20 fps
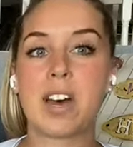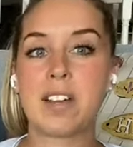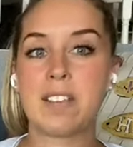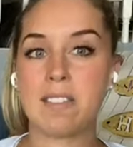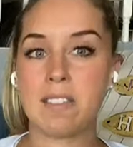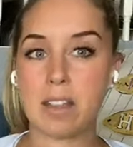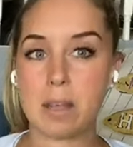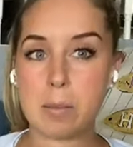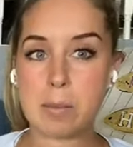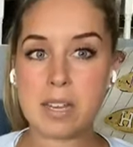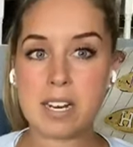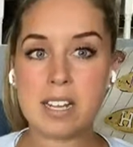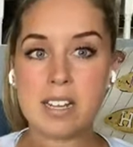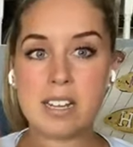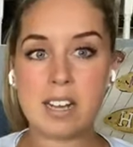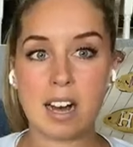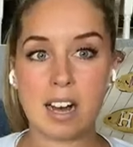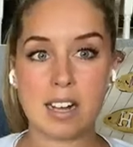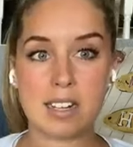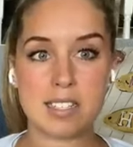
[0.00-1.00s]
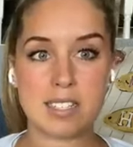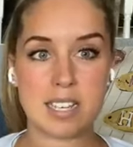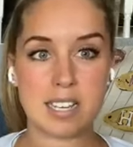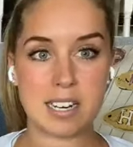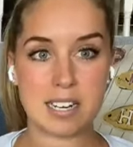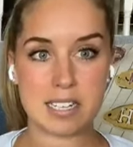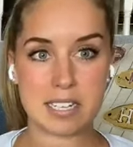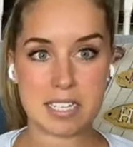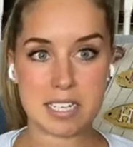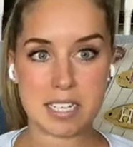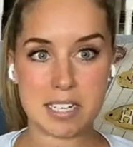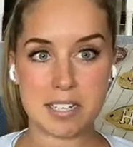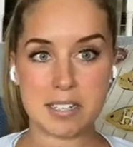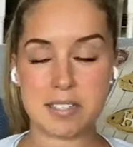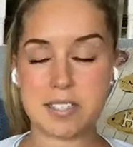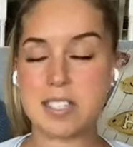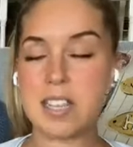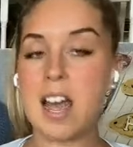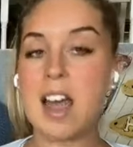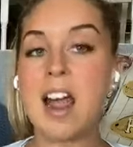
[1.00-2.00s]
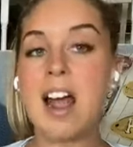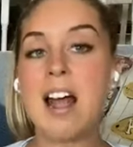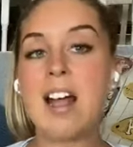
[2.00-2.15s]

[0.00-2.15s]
unlimited content ideas